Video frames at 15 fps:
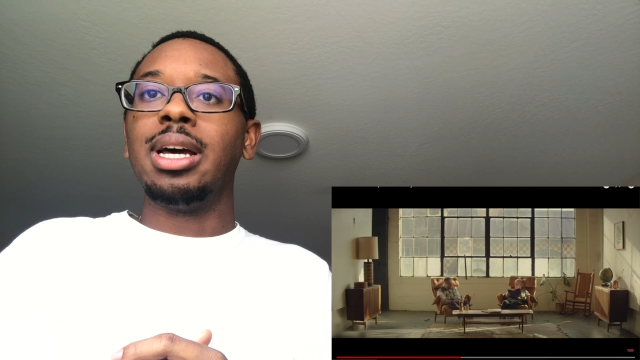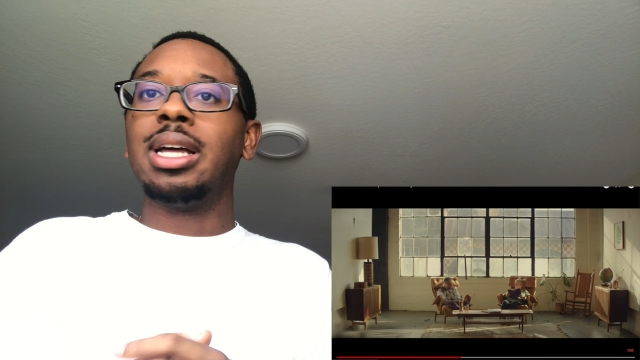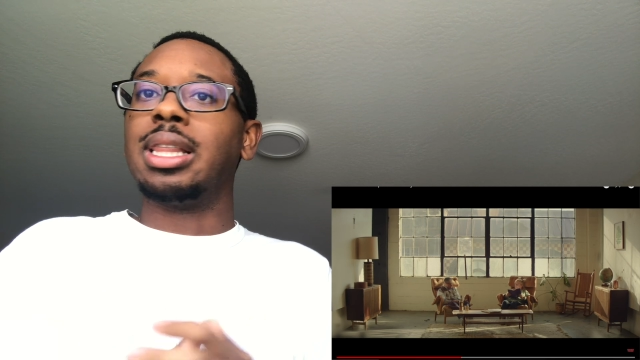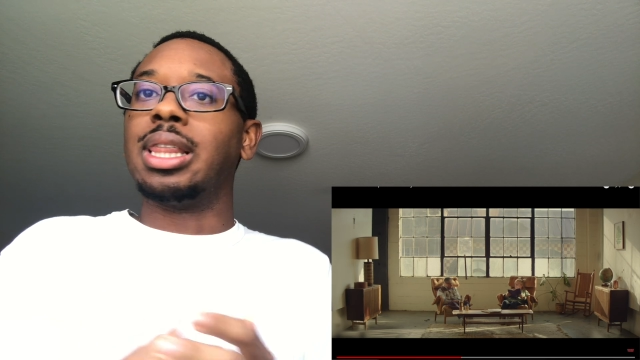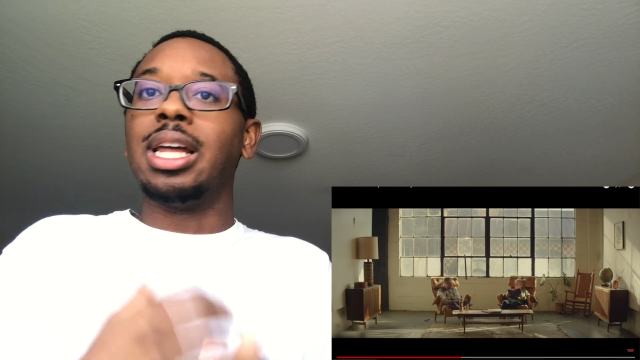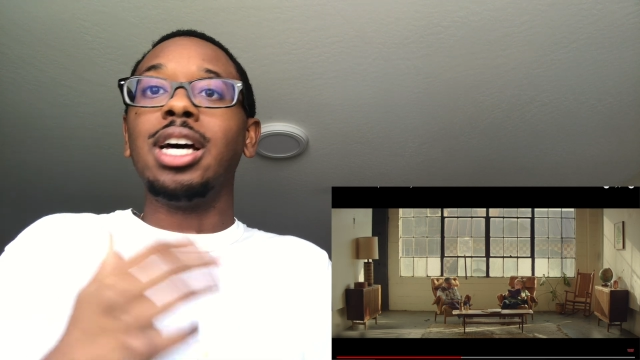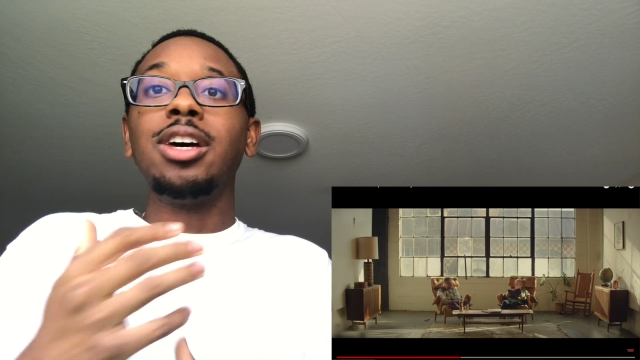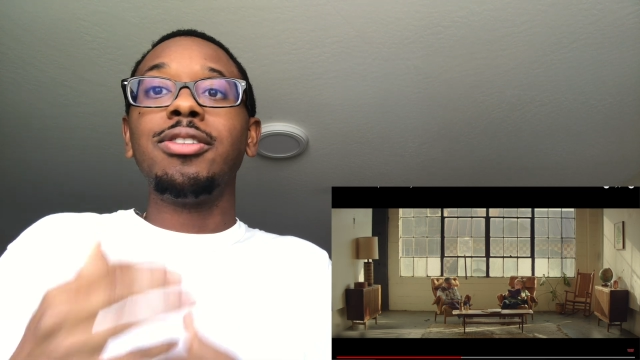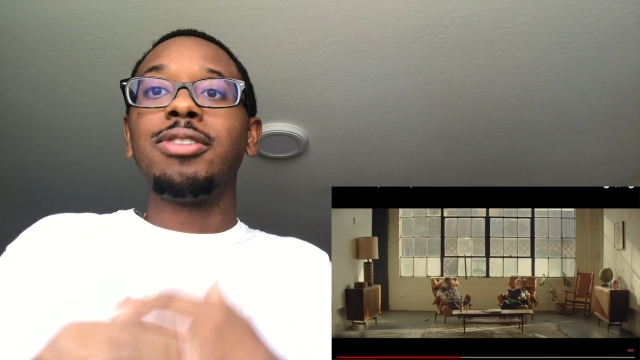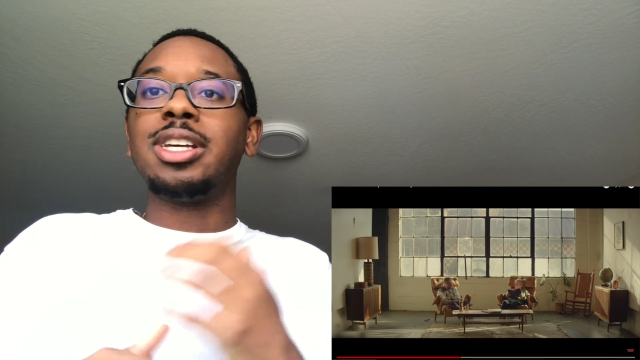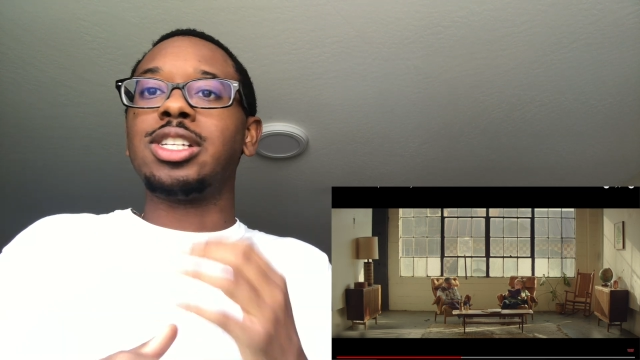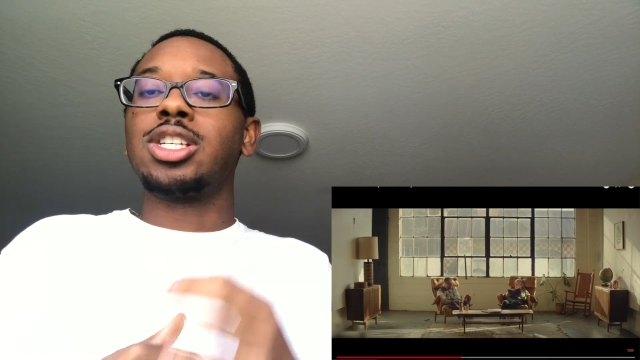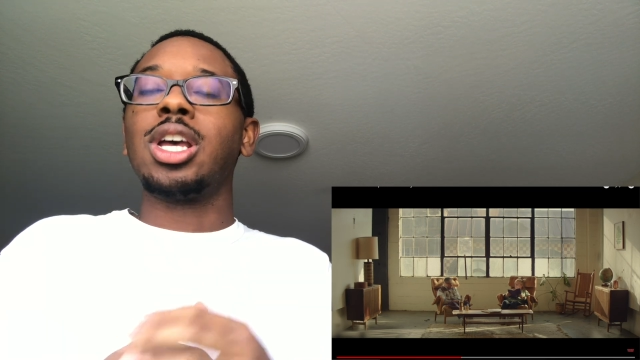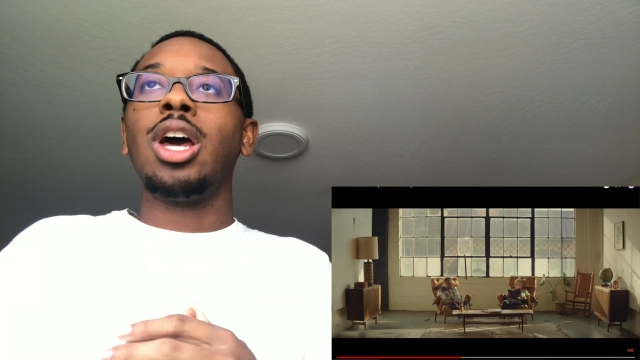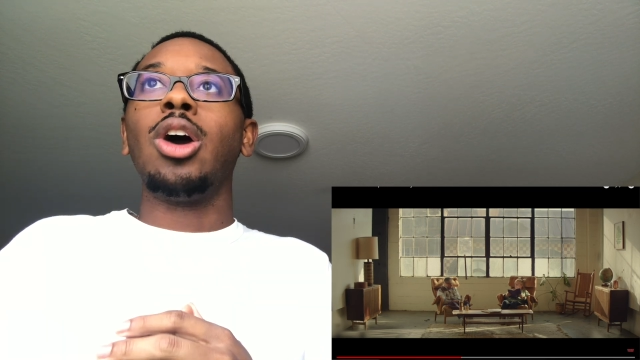love
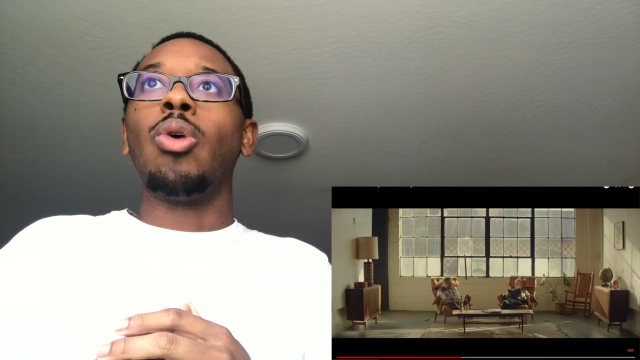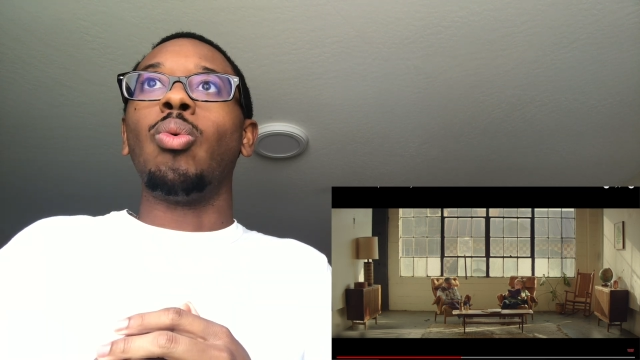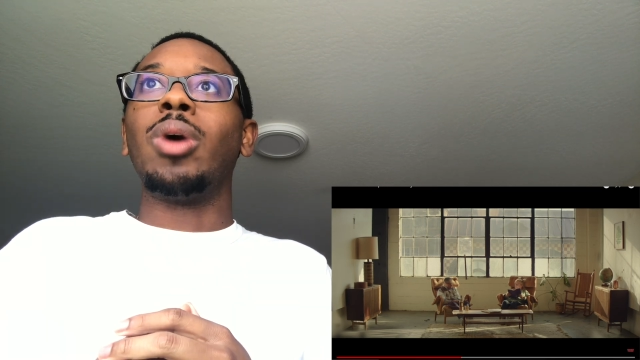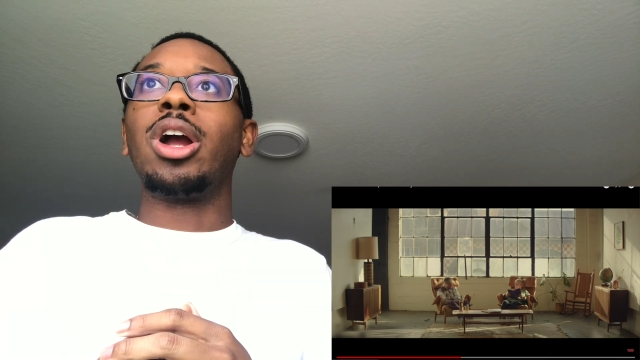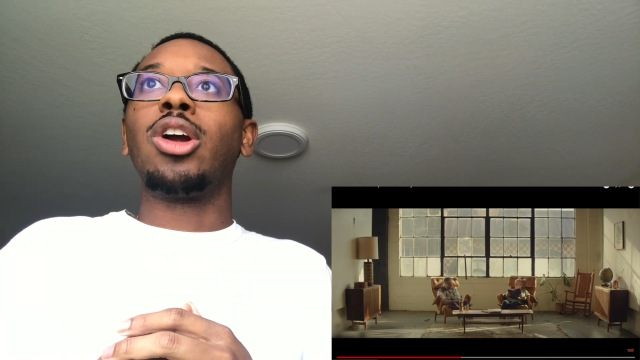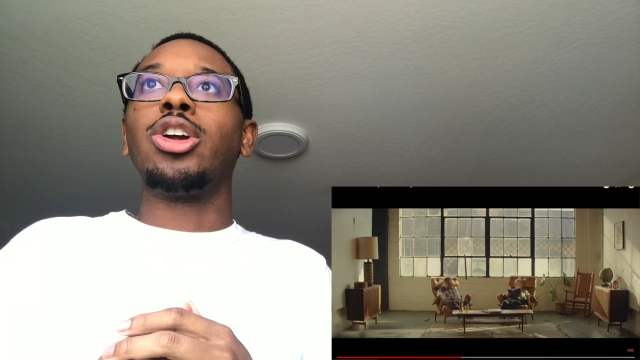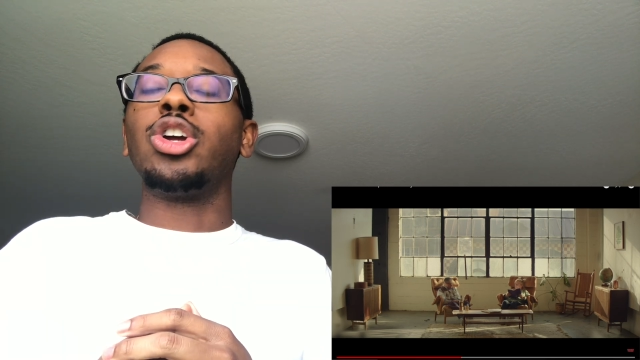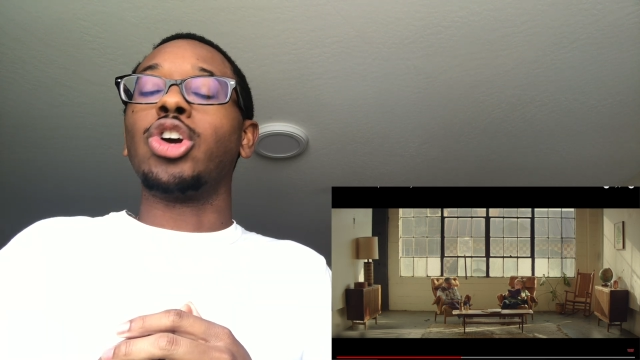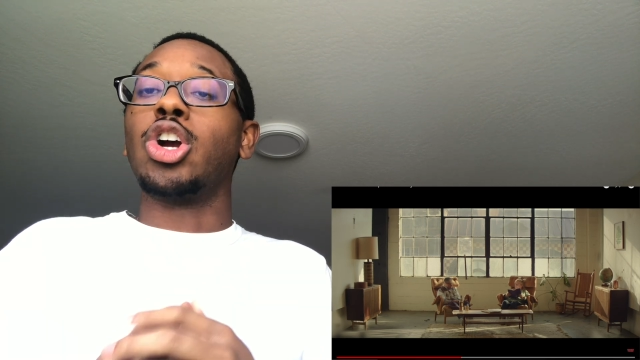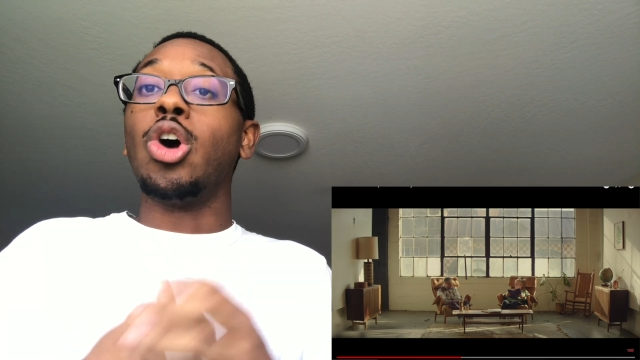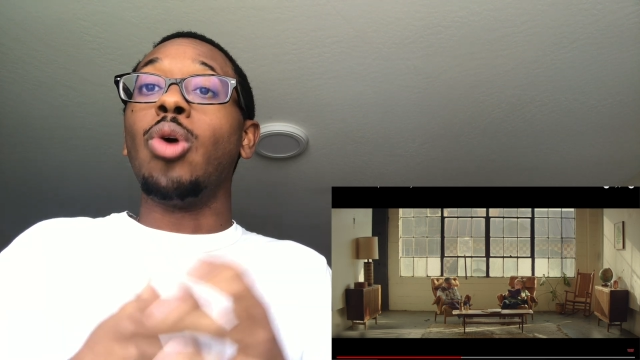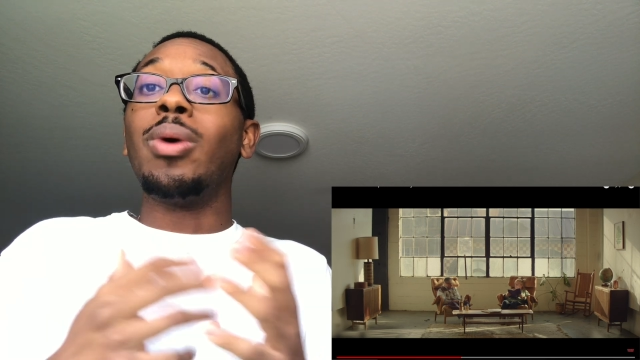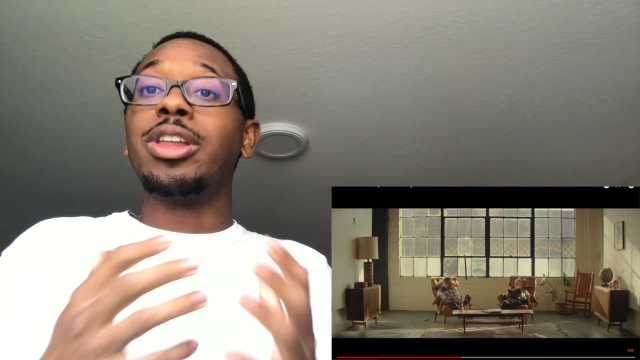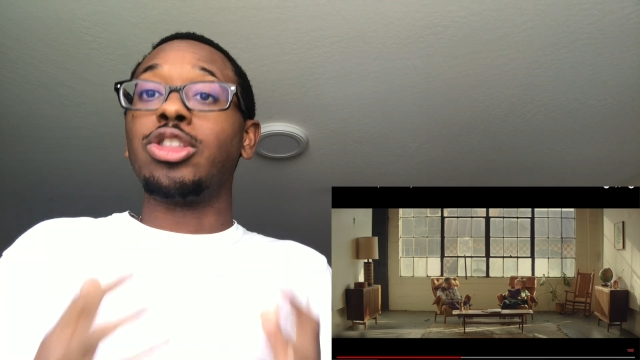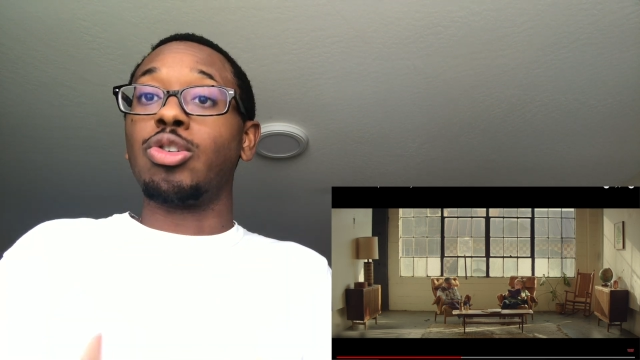is where you're
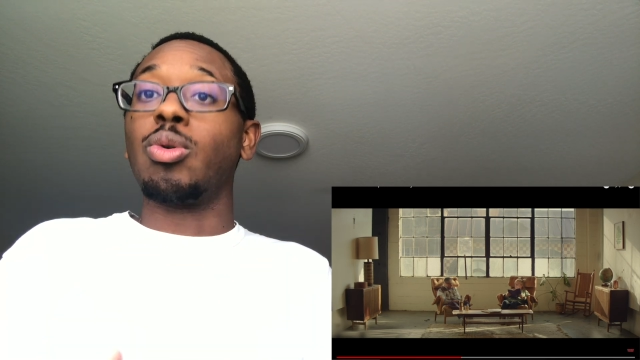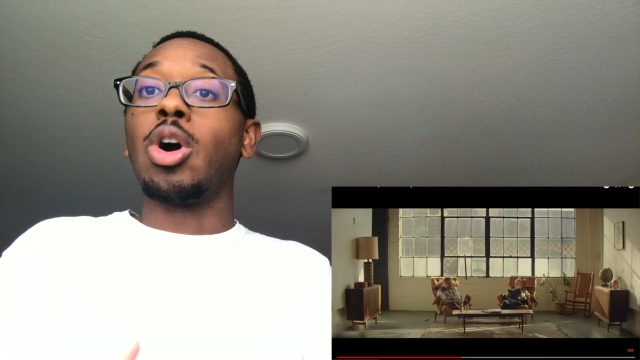going through